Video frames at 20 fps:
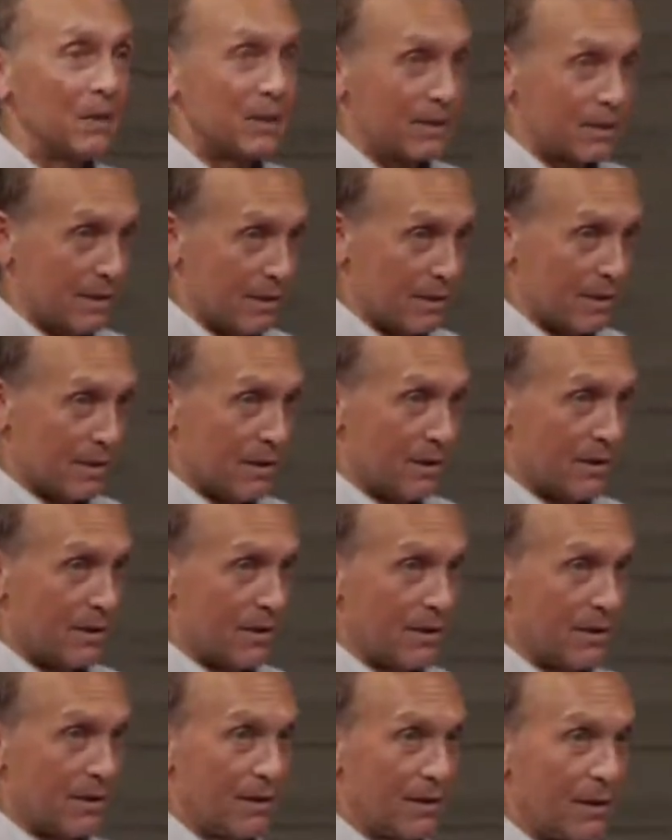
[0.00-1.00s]
limited.
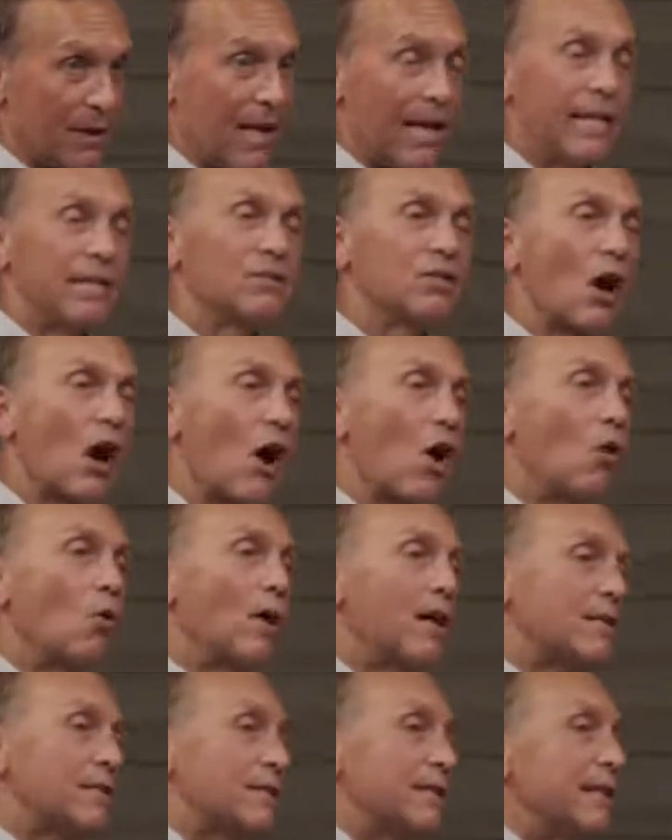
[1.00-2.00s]
He's
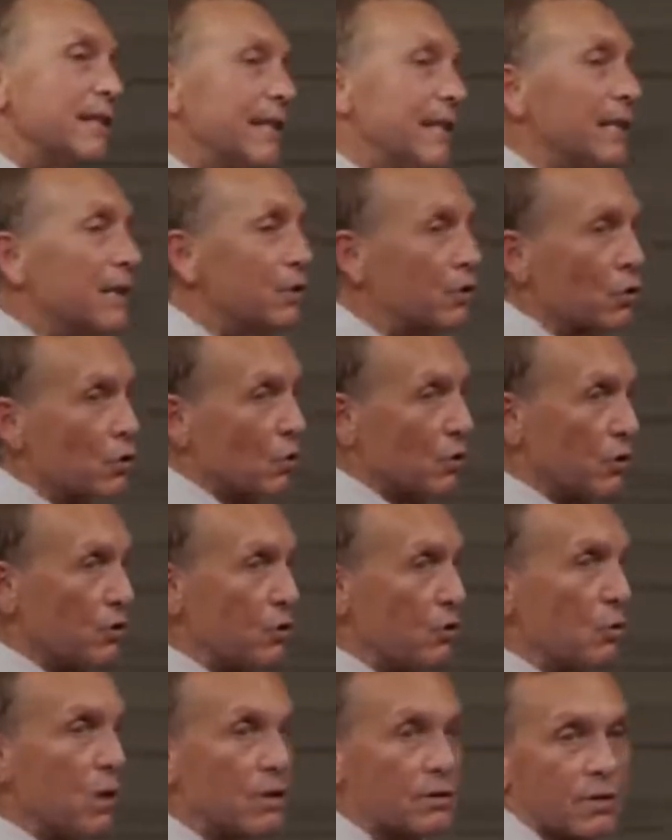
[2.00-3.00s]
always needing to
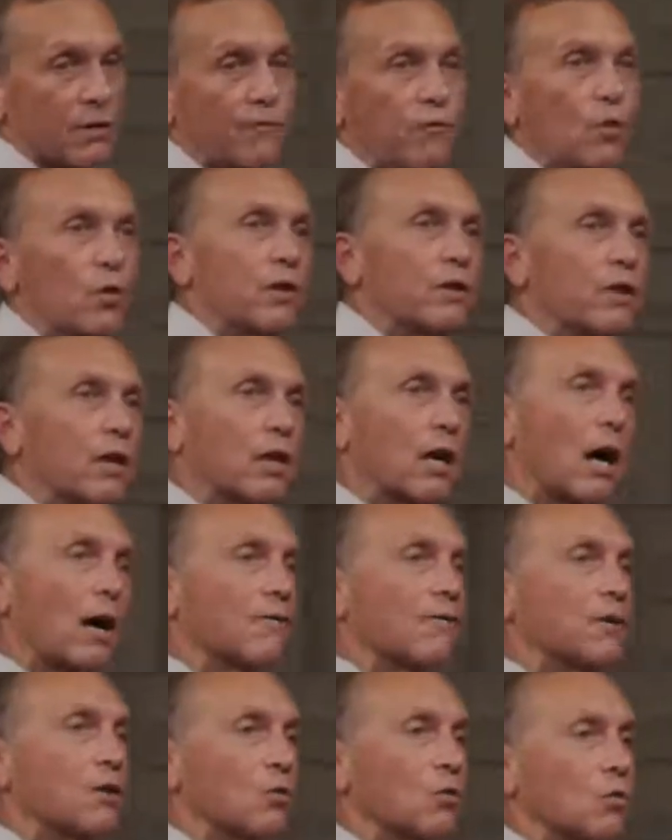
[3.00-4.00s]
renew us. If we're in a
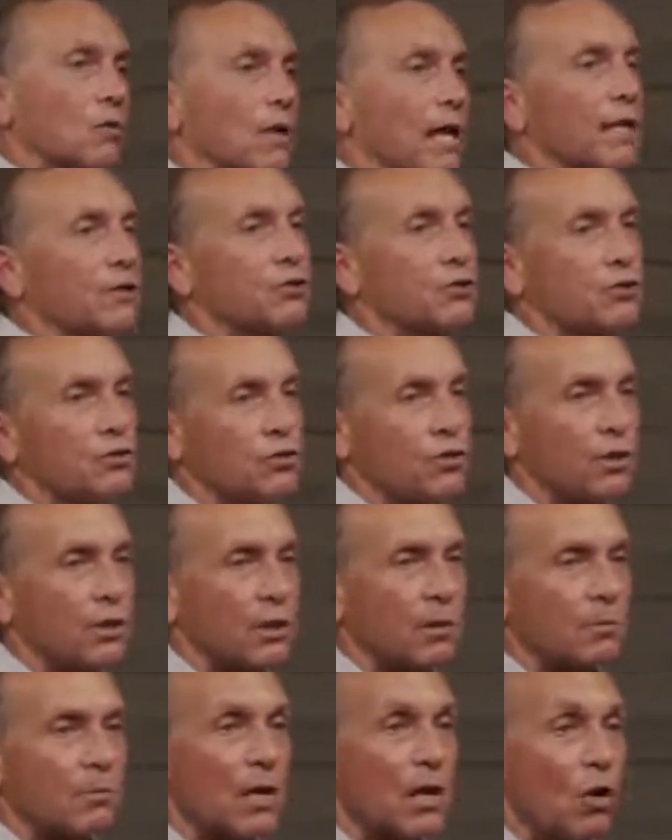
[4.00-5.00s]
covenant
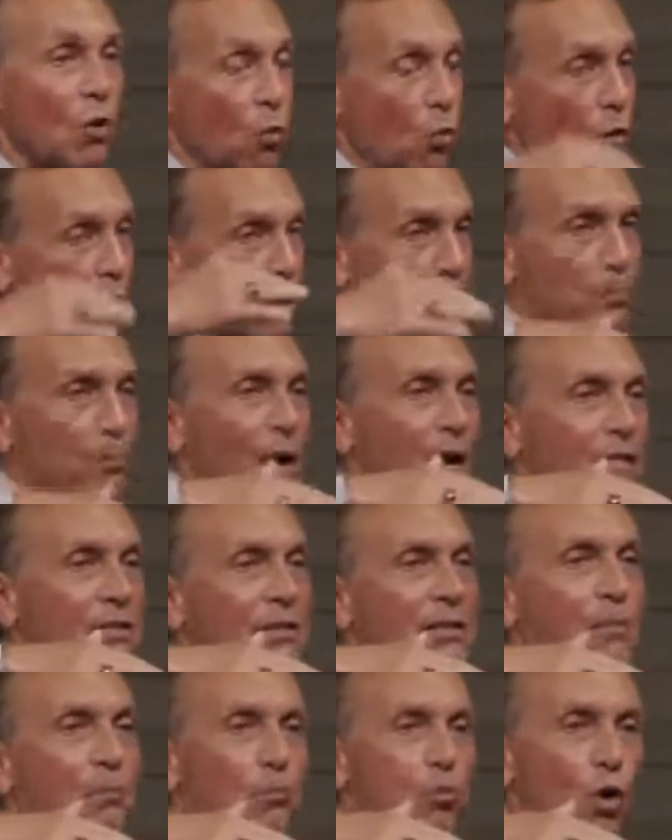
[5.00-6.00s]
relationship, we're
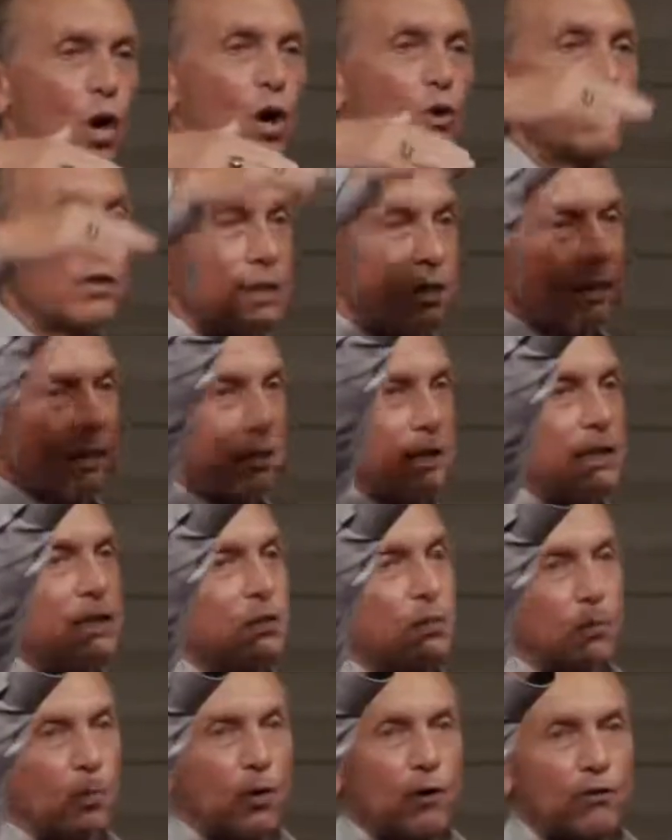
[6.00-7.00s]
busted broken and
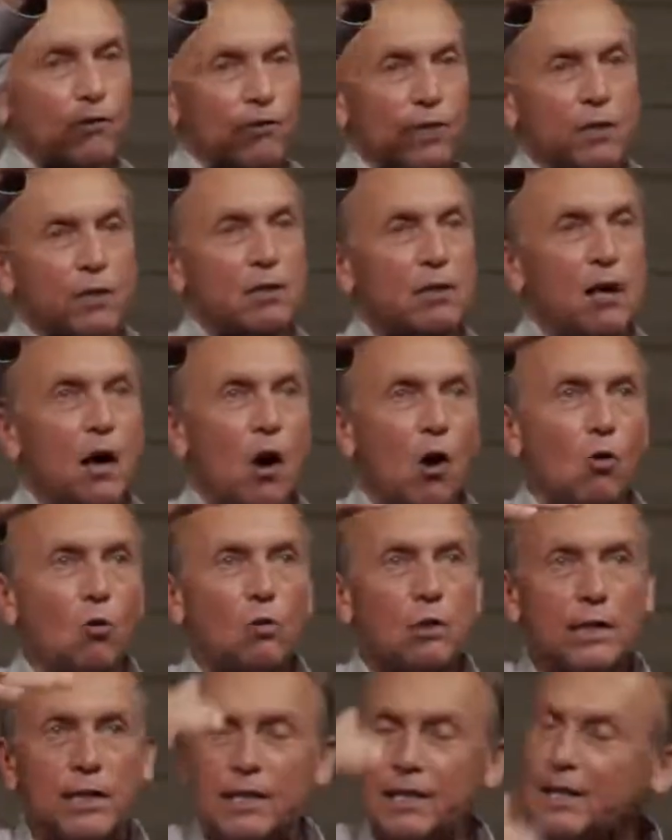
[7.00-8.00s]
he's perfect and
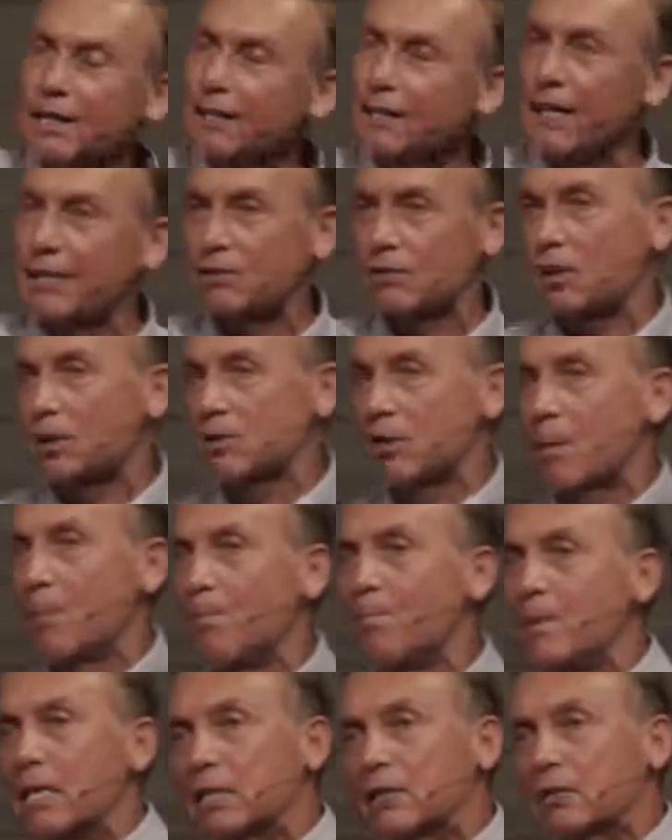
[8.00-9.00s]
holy, that's such a